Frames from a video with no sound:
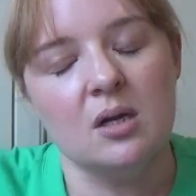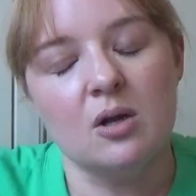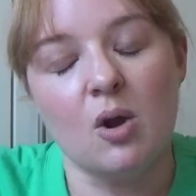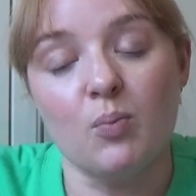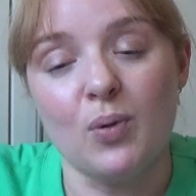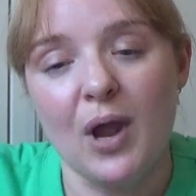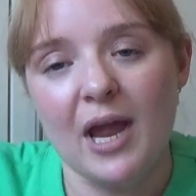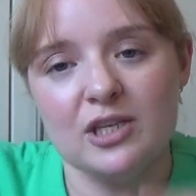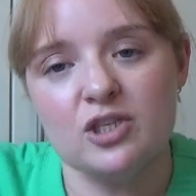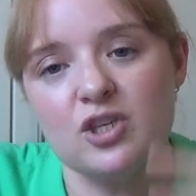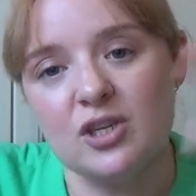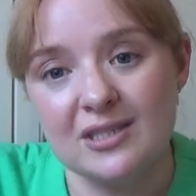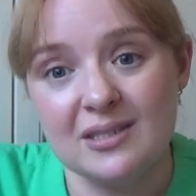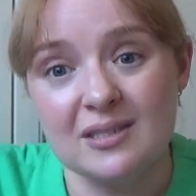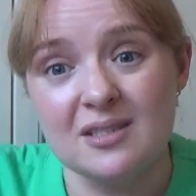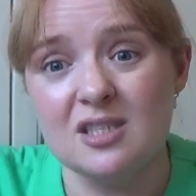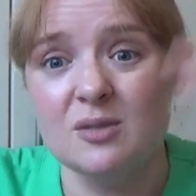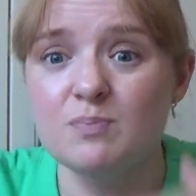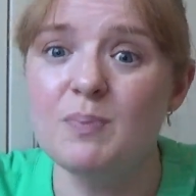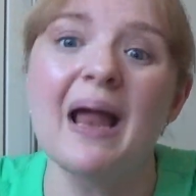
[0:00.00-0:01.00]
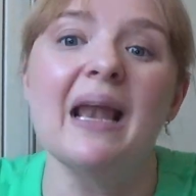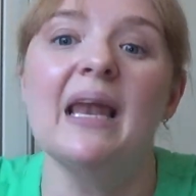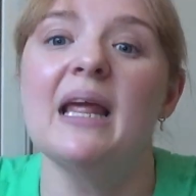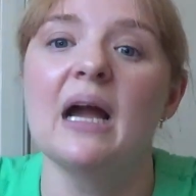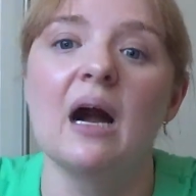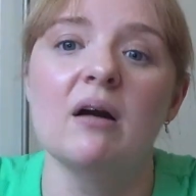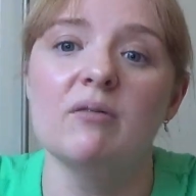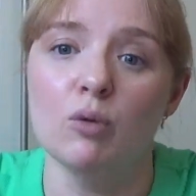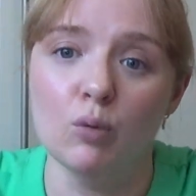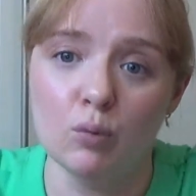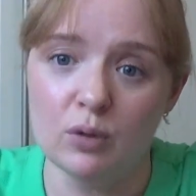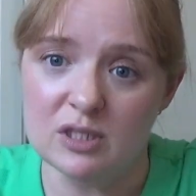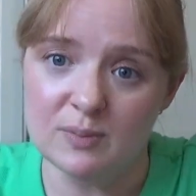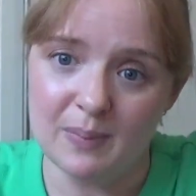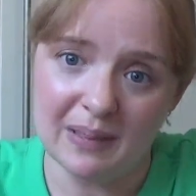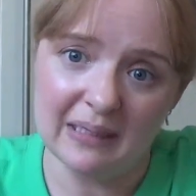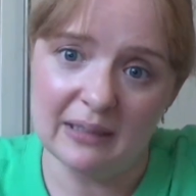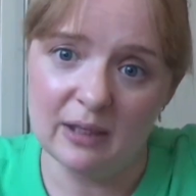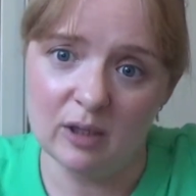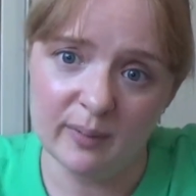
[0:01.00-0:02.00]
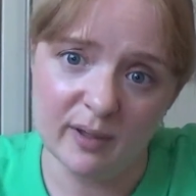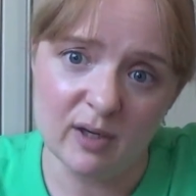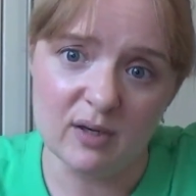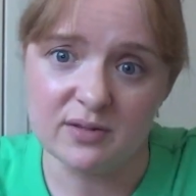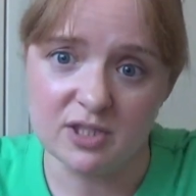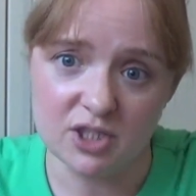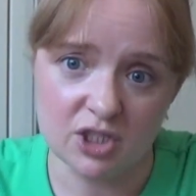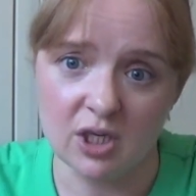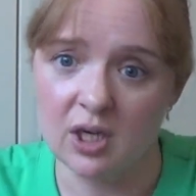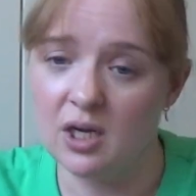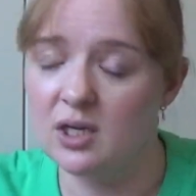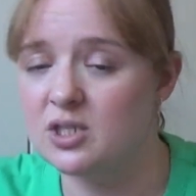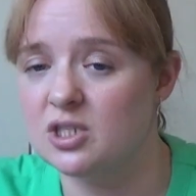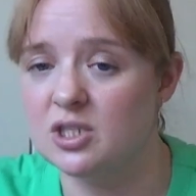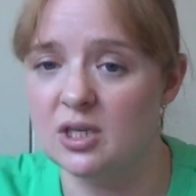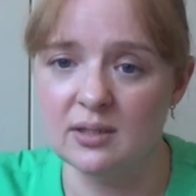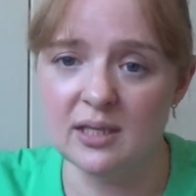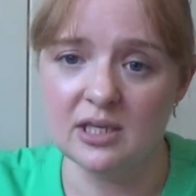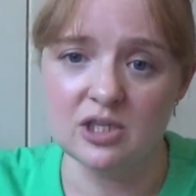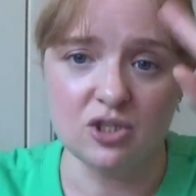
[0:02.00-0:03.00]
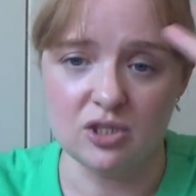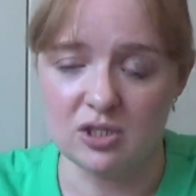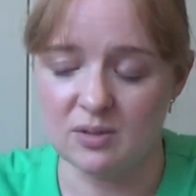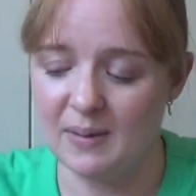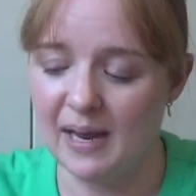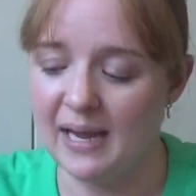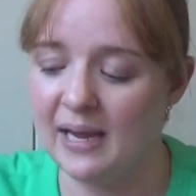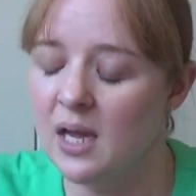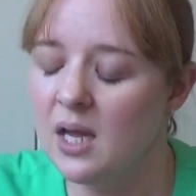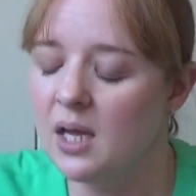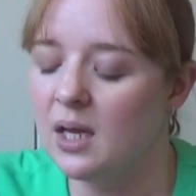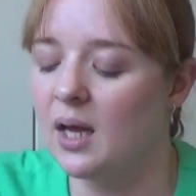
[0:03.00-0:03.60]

Comprehension and spelling I've always been a little bit off the chart so that's just me.